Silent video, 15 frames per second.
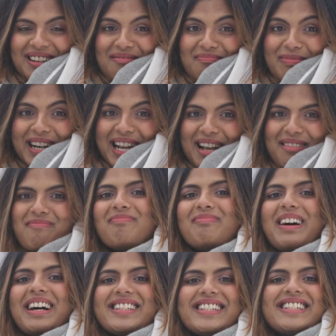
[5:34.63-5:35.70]
but I
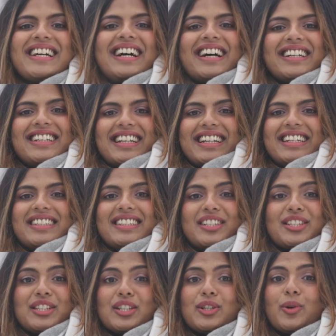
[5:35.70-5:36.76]
must highlight
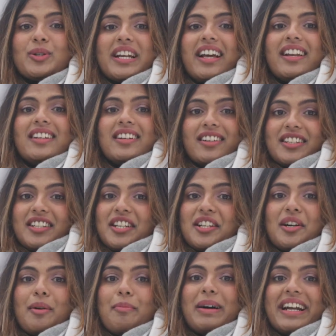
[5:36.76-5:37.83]
this quote I learned
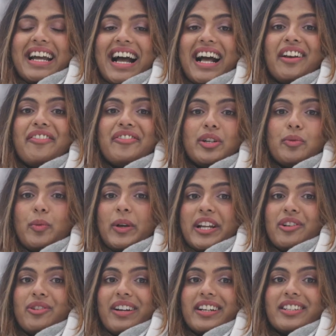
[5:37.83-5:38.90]
here by Alfred
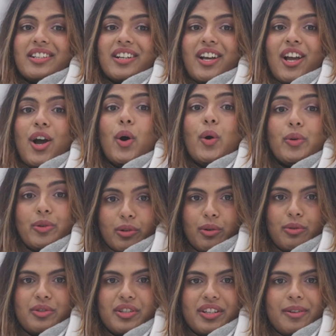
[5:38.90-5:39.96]
Wainwright, who
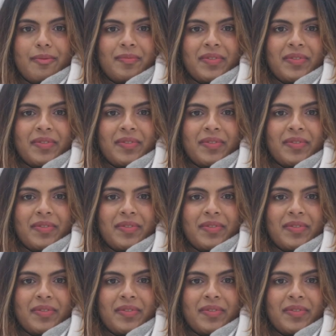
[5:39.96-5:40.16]
wrote,